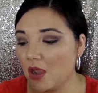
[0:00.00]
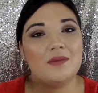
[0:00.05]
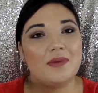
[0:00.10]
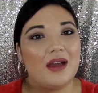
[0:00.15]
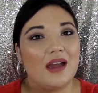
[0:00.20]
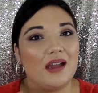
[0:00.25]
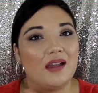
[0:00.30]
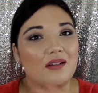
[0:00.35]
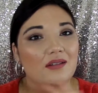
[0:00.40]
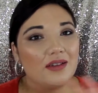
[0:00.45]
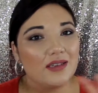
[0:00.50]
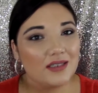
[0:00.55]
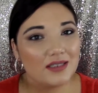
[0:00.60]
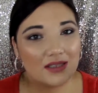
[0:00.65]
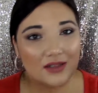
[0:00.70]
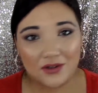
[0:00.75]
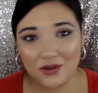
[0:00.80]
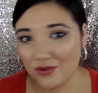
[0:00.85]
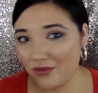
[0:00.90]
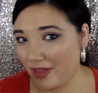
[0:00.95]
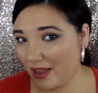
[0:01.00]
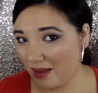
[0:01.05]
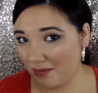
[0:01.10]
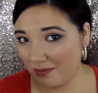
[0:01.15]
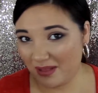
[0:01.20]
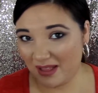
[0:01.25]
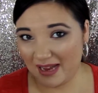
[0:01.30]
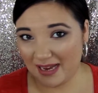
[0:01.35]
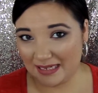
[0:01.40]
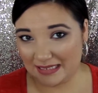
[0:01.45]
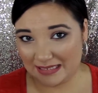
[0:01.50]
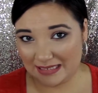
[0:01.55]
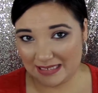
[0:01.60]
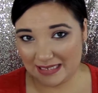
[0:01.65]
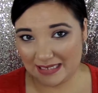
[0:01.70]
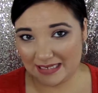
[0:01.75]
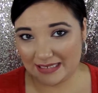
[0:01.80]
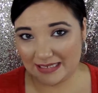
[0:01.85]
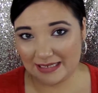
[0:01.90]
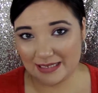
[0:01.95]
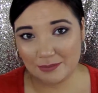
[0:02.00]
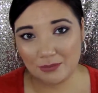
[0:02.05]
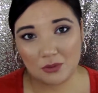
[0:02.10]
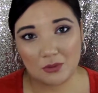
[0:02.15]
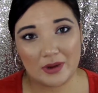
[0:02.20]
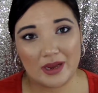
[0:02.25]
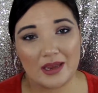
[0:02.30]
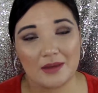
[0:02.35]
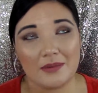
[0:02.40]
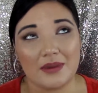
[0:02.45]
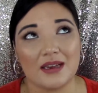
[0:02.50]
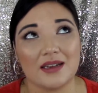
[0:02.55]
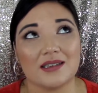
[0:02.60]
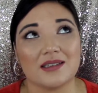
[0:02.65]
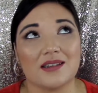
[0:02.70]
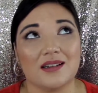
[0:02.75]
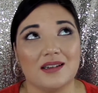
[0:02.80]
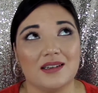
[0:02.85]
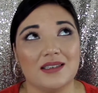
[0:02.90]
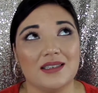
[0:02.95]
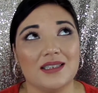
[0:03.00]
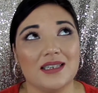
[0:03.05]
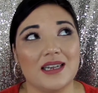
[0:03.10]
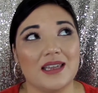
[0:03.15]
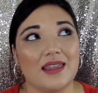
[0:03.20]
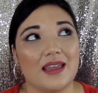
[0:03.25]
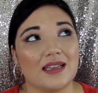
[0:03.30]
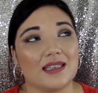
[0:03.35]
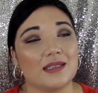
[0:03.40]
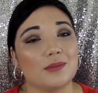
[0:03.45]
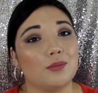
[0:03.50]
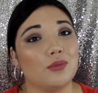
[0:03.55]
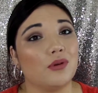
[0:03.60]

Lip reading: but I always throw that plastic slip away because honestly that's